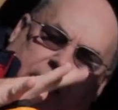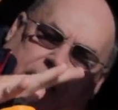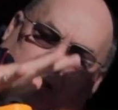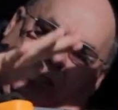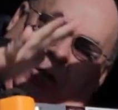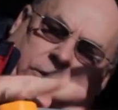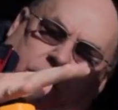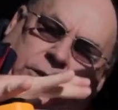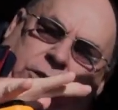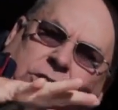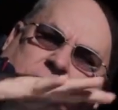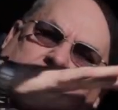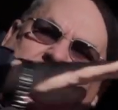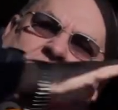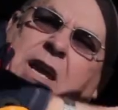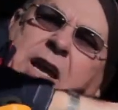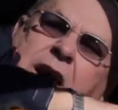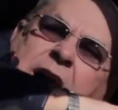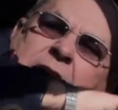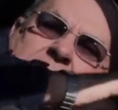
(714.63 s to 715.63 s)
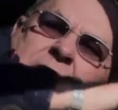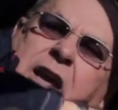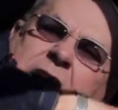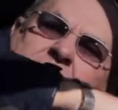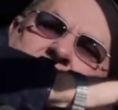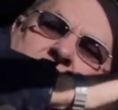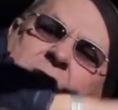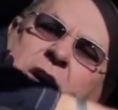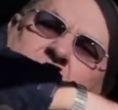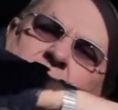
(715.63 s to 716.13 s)
it's going to stay
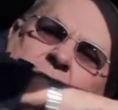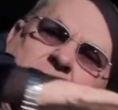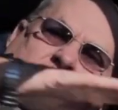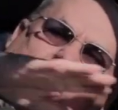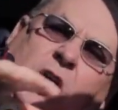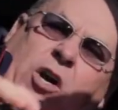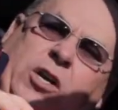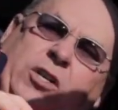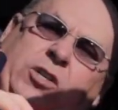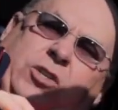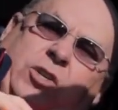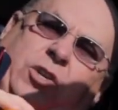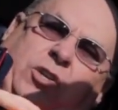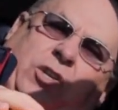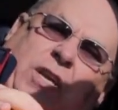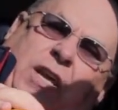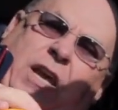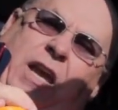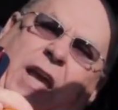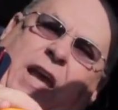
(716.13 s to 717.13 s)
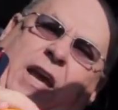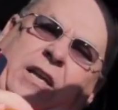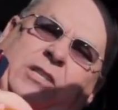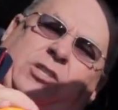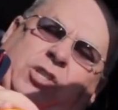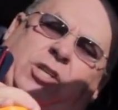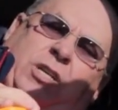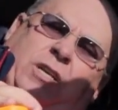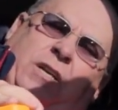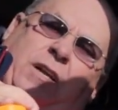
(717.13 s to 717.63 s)
hooked to the
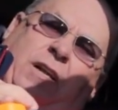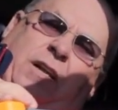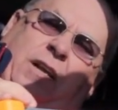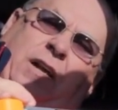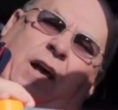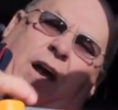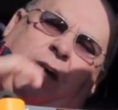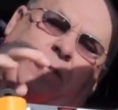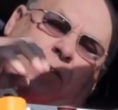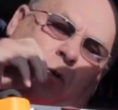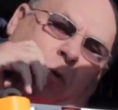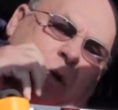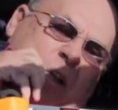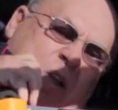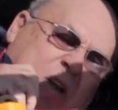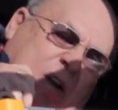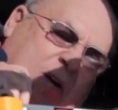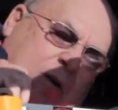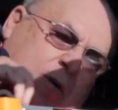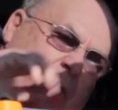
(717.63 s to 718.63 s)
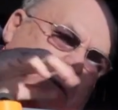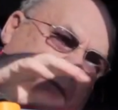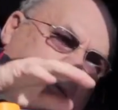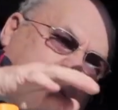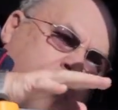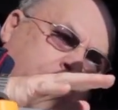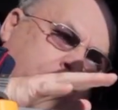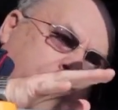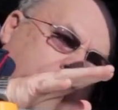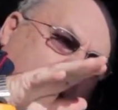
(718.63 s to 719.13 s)
edge of the window.
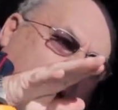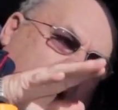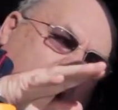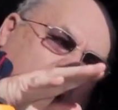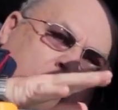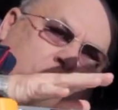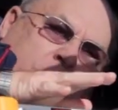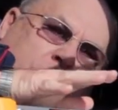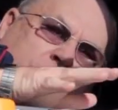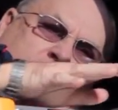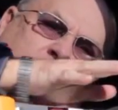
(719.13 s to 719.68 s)
You're